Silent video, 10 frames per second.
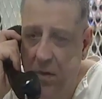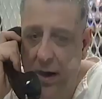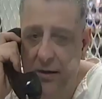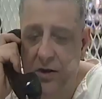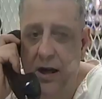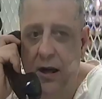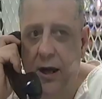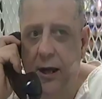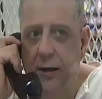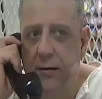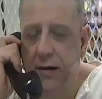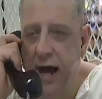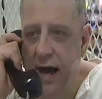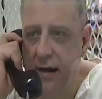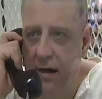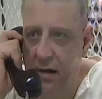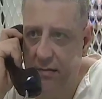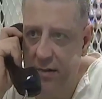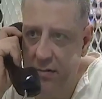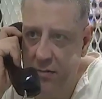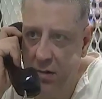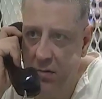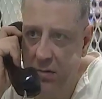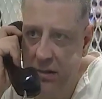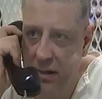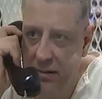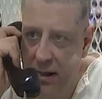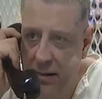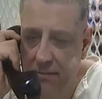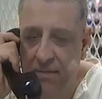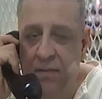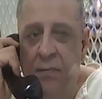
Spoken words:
Okay, she had a kid 9 and 11 years old at that time,